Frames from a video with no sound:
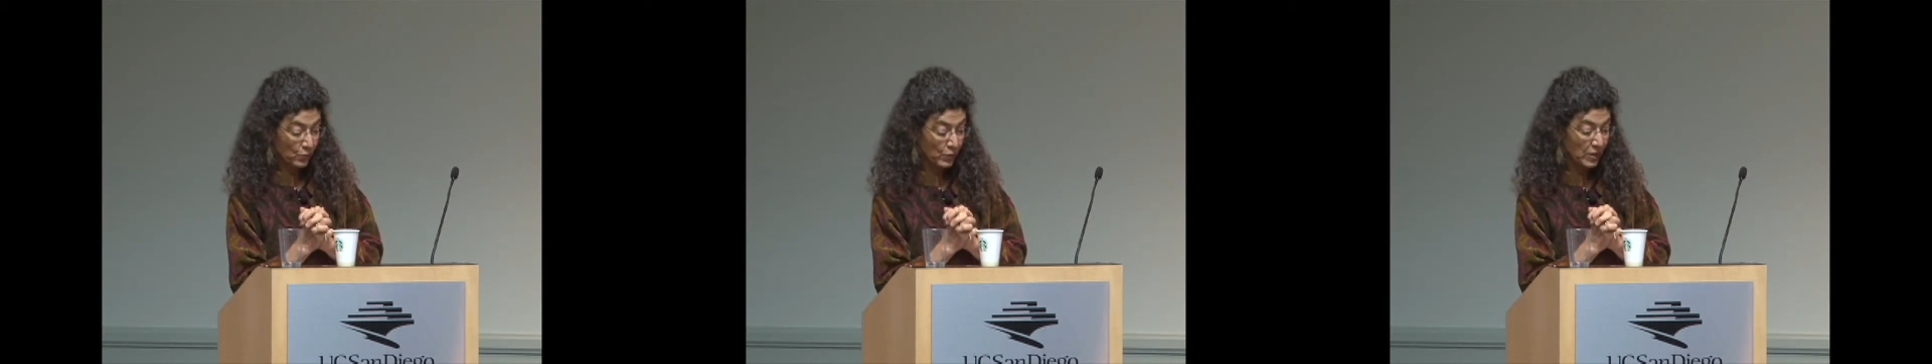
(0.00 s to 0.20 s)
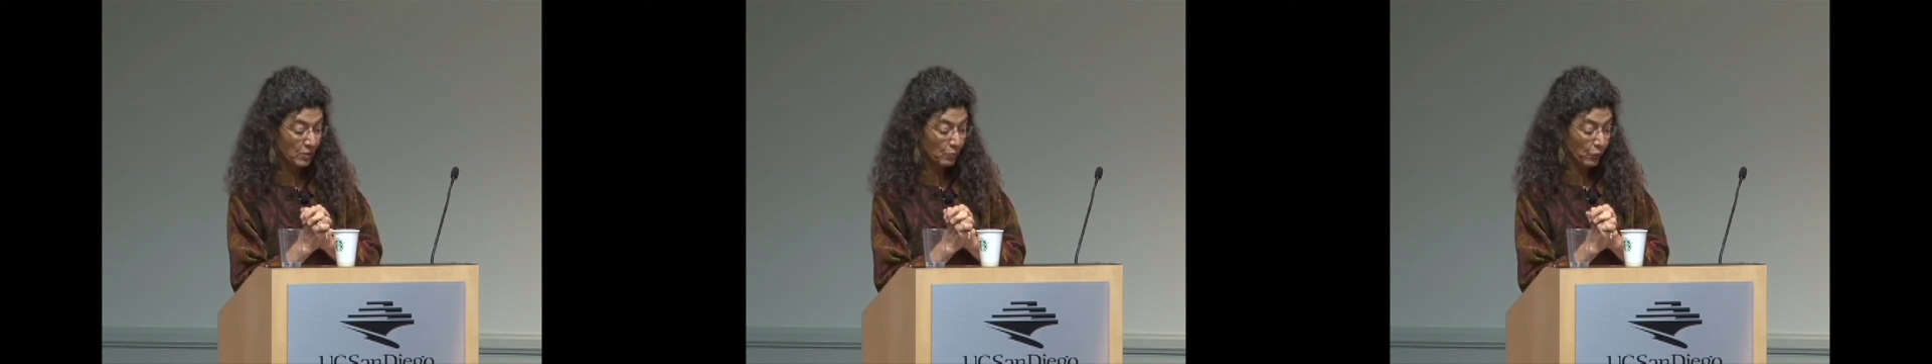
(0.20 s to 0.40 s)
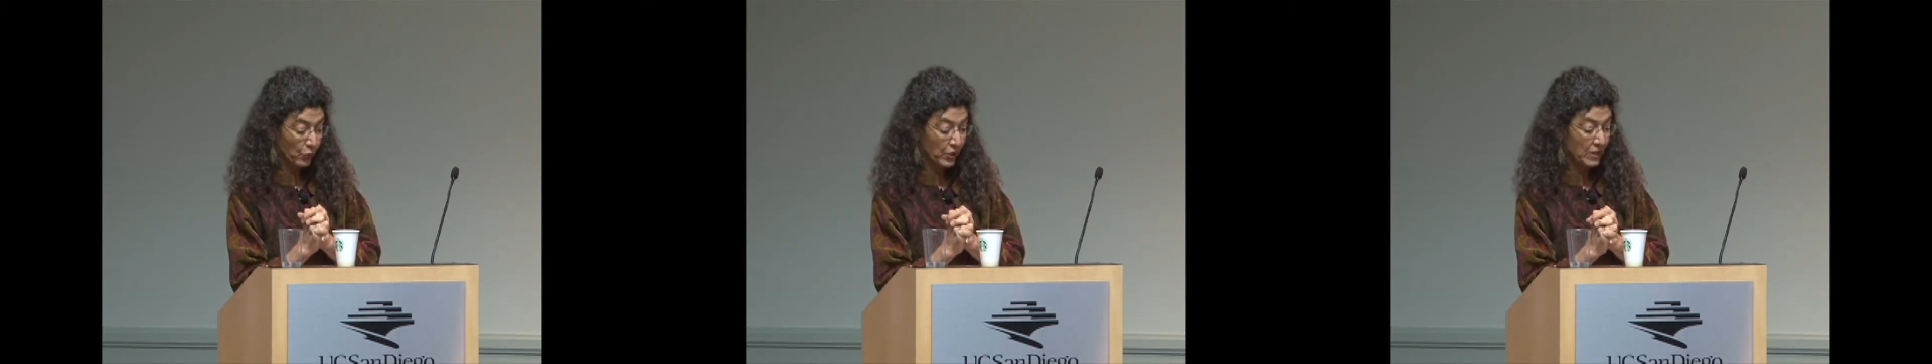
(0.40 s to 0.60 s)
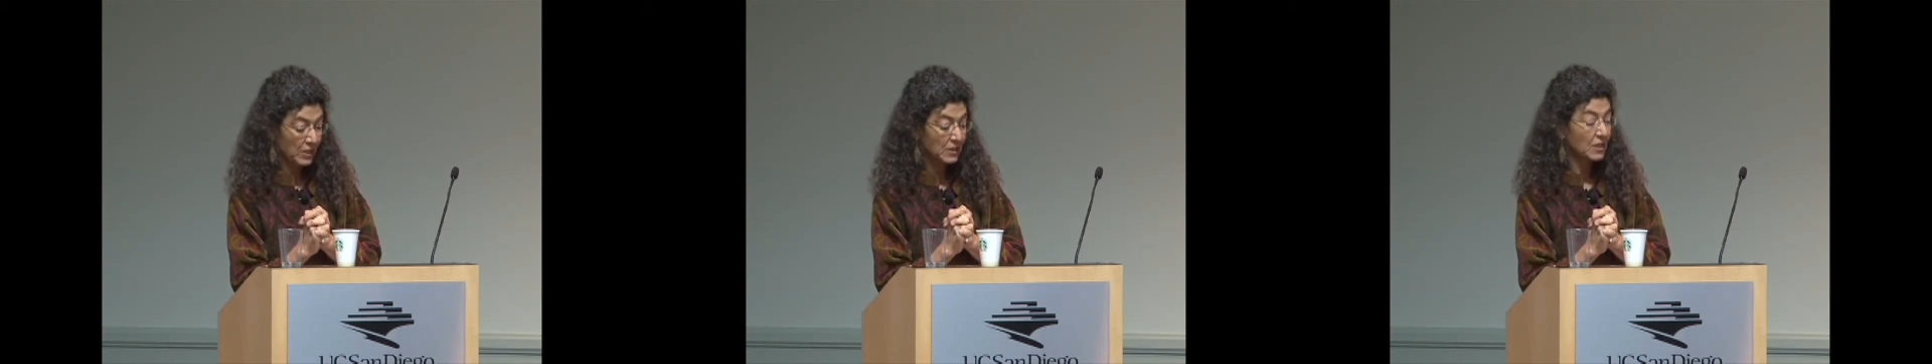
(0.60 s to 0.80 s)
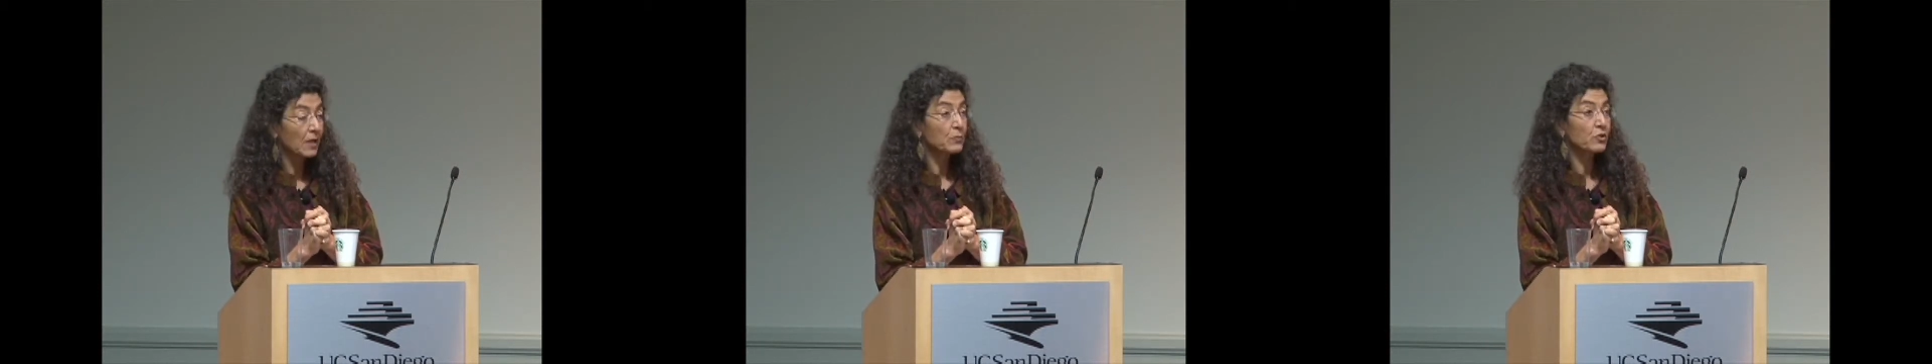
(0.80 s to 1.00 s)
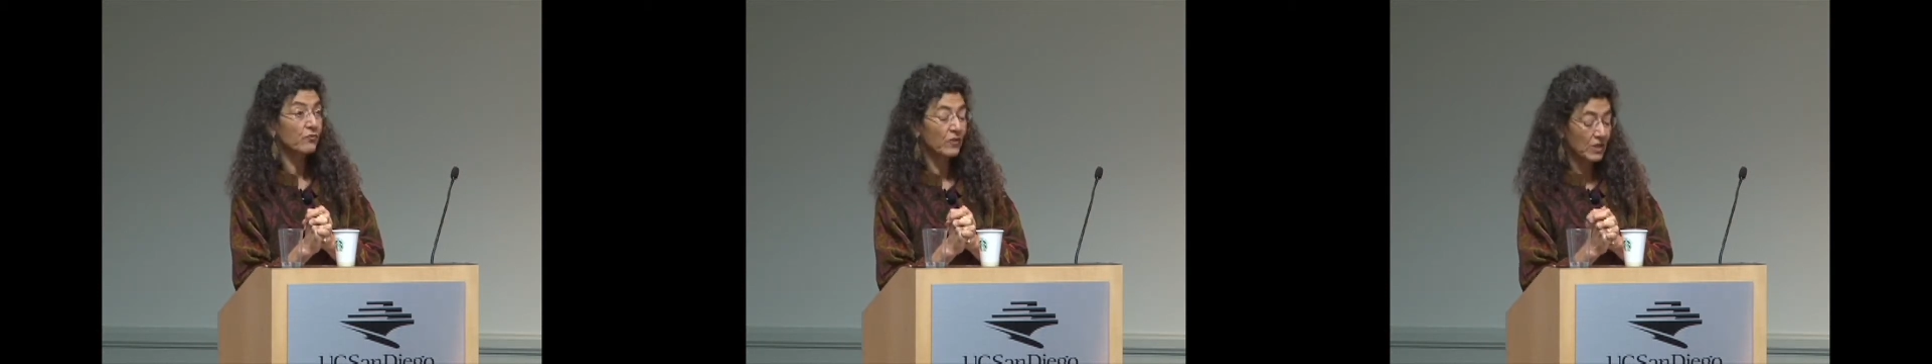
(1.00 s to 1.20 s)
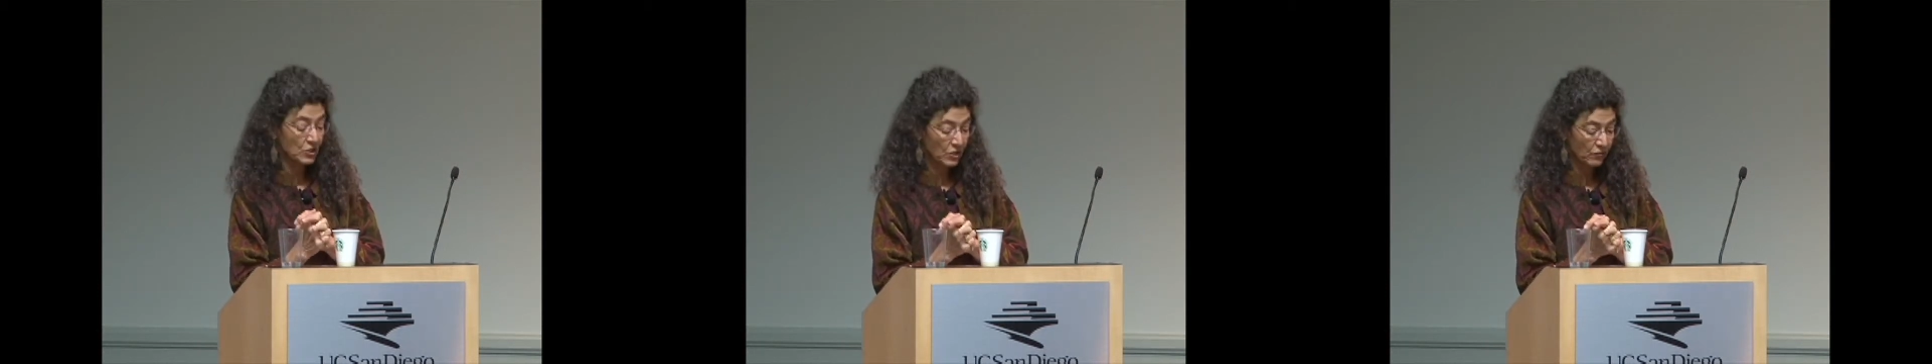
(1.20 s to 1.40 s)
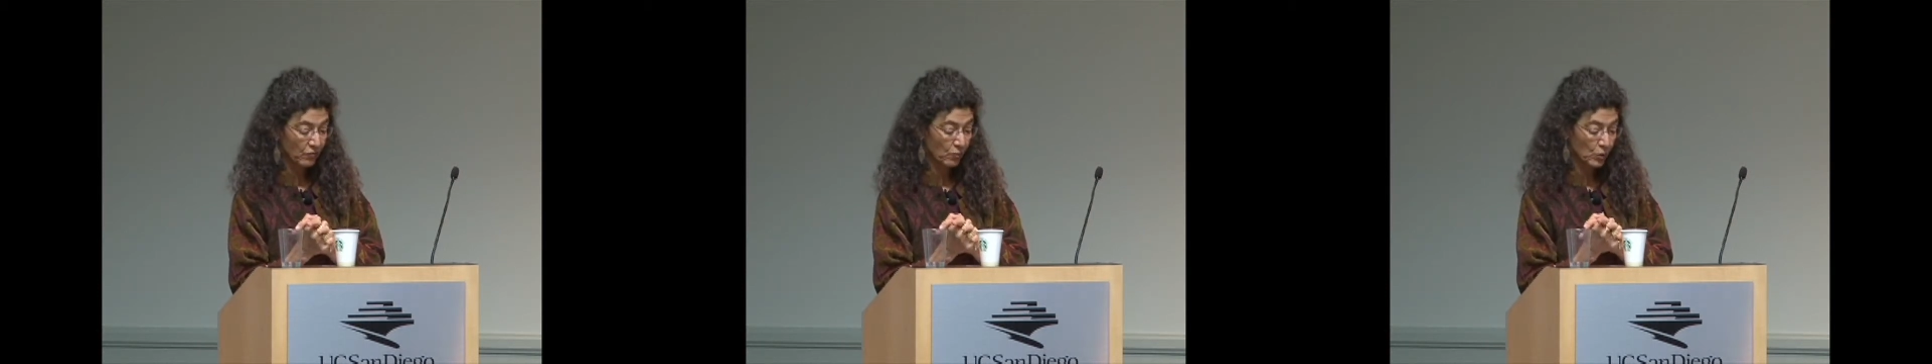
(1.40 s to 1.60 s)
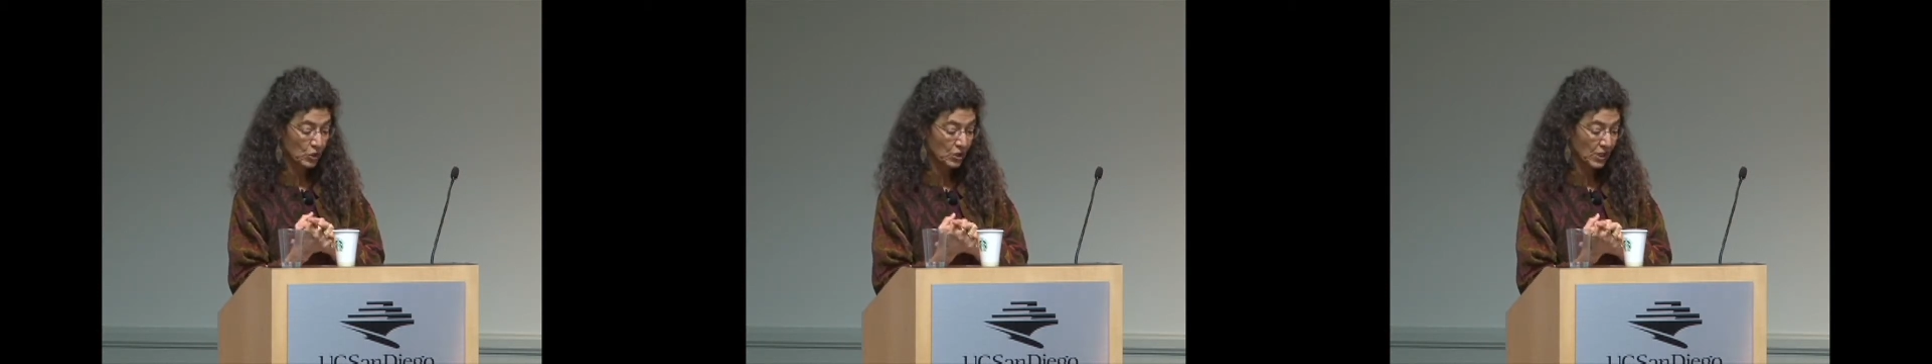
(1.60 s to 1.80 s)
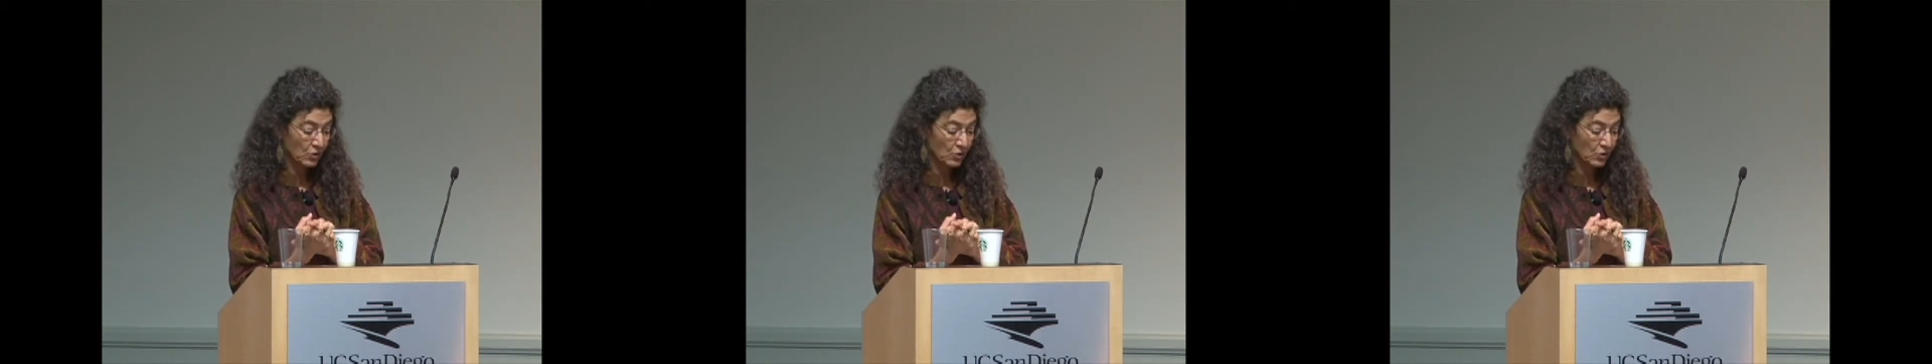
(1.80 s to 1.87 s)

with the poignant observation from which